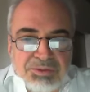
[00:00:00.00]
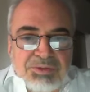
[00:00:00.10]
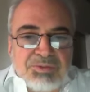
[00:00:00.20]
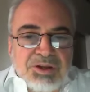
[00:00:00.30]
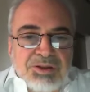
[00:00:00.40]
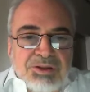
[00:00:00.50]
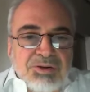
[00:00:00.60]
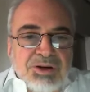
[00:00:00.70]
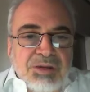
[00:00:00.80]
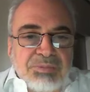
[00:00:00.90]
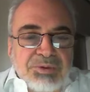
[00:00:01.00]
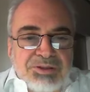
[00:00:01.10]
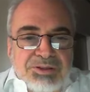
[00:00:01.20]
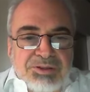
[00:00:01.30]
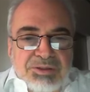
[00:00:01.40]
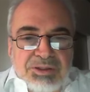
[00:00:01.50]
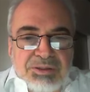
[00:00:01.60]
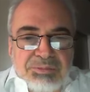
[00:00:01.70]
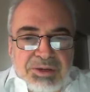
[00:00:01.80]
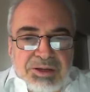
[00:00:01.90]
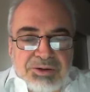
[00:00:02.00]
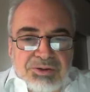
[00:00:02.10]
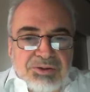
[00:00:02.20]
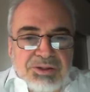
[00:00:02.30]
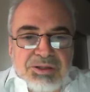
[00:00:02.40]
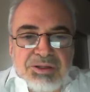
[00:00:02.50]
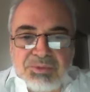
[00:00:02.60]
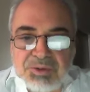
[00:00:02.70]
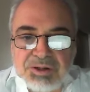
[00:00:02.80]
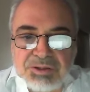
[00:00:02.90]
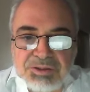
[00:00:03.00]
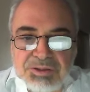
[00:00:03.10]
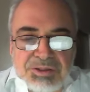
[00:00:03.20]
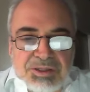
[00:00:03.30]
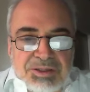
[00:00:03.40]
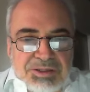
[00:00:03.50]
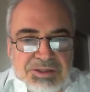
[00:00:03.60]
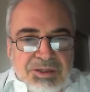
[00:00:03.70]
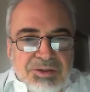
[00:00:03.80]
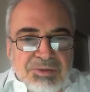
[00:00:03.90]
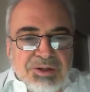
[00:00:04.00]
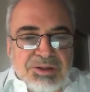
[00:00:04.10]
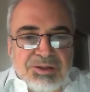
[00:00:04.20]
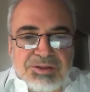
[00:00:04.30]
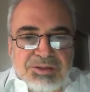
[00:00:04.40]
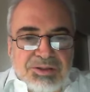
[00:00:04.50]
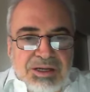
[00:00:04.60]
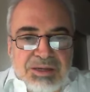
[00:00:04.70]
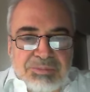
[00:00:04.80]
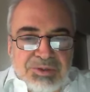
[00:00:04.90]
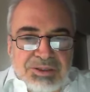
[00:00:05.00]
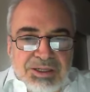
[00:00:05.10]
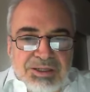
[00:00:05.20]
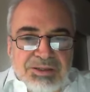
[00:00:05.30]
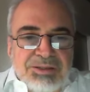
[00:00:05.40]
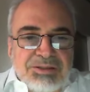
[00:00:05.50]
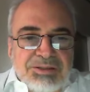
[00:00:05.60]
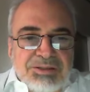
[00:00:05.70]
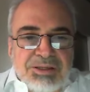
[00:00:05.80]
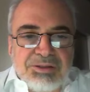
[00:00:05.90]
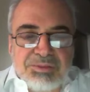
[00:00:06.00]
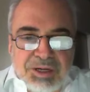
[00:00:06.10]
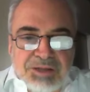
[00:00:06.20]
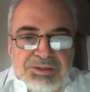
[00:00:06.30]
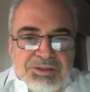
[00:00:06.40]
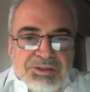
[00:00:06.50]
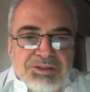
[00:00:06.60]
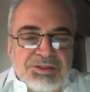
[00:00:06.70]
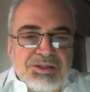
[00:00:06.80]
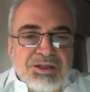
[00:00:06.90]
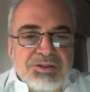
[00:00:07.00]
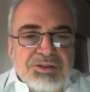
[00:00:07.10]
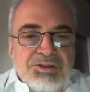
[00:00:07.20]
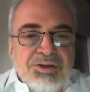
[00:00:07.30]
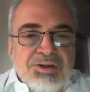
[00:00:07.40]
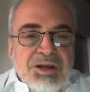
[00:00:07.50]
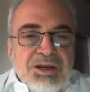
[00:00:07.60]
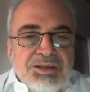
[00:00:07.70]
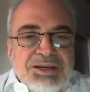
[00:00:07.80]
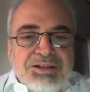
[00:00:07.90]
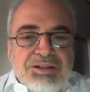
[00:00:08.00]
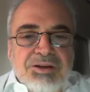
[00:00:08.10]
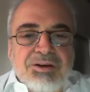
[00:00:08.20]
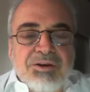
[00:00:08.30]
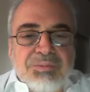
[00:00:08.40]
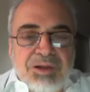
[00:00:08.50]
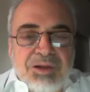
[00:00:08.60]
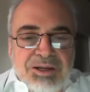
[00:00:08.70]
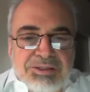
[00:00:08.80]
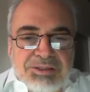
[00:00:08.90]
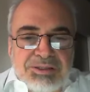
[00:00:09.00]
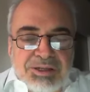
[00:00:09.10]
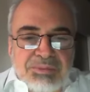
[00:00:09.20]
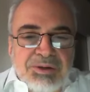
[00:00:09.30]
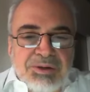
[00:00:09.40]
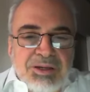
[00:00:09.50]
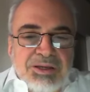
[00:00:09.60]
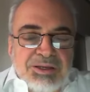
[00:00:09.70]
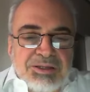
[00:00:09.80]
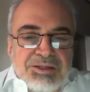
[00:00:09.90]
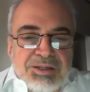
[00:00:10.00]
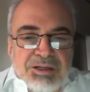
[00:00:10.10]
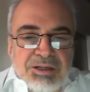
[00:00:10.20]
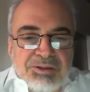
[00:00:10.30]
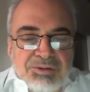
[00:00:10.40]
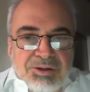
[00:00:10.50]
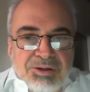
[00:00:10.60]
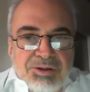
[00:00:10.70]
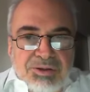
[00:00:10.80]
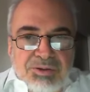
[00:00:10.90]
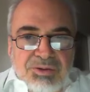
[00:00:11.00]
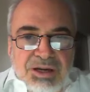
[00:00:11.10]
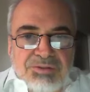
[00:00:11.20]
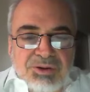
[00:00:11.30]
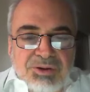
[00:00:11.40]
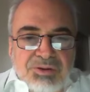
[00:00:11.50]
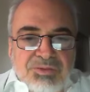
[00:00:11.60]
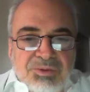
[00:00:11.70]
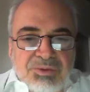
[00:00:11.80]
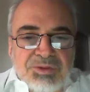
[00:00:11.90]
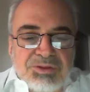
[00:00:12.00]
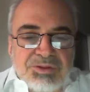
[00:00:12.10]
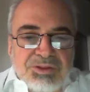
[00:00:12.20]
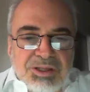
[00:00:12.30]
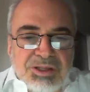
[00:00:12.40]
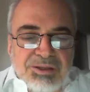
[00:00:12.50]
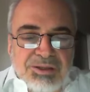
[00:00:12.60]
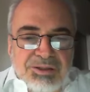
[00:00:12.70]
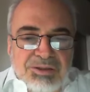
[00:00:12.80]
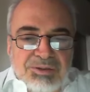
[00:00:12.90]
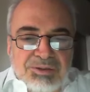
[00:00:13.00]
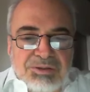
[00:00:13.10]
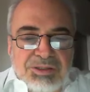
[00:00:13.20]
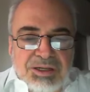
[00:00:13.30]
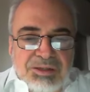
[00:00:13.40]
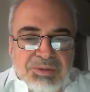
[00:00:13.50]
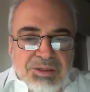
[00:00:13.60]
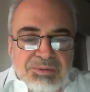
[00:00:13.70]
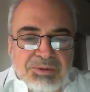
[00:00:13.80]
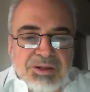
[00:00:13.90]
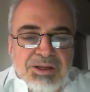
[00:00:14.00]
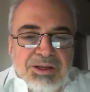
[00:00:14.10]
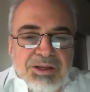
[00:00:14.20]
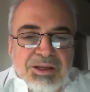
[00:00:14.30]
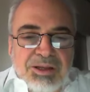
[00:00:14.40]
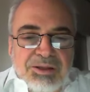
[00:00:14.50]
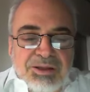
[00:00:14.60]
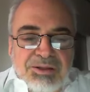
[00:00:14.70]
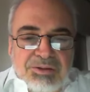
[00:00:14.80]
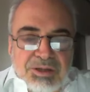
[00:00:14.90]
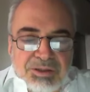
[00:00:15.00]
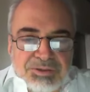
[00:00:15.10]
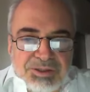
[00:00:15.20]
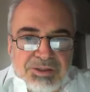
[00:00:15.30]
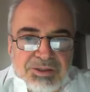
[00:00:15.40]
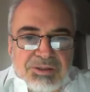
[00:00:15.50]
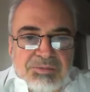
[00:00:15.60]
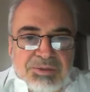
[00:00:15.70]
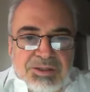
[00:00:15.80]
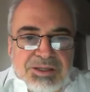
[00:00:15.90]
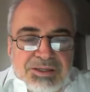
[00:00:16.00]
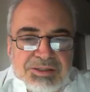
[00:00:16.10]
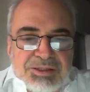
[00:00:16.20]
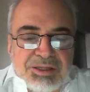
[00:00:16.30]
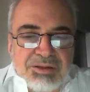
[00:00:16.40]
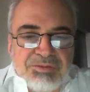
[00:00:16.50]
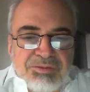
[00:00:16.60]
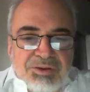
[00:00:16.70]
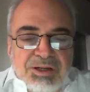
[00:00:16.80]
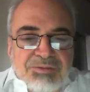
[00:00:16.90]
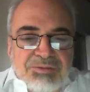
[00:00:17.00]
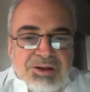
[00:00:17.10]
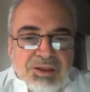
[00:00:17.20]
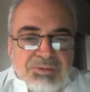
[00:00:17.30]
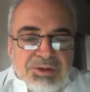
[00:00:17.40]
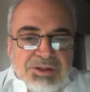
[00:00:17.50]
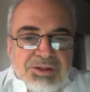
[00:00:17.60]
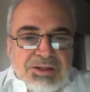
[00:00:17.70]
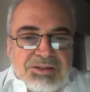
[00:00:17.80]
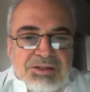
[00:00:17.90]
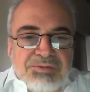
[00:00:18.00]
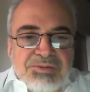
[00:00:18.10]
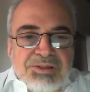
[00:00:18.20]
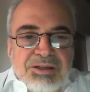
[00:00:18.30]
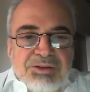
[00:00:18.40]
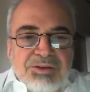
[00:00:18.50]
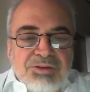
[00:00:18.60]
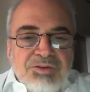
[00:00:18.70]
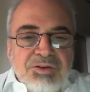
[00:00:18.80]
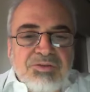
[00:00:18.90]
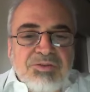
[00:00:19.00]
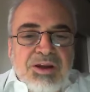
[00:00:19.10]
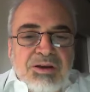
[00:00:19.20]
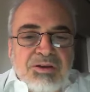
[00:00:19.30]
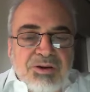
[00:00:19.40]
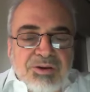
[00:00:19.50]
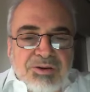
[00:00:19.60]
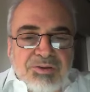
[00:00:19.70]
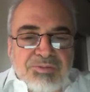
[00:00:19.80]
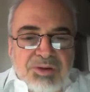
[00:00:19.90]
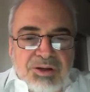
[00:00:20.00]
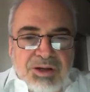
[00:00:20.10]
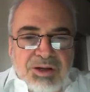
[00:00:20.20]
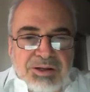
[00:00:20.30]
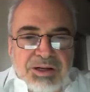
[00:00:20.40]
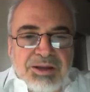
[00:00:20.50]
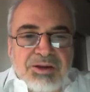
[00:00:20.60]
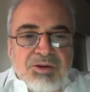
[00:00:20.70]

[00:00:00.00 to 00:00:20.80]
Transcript: whether your company is doing any better or doing any worse. It doesn't tell you whether this can happen again. It doesn't tell you much. It just tells you it's actually a compliance step. It's telling you that you have a non-conformance, you're saying it, you're telling people, and then you're closing it. But that doesn't tell you if you're going to have another one. It doesn't even tell you if you've got an underlying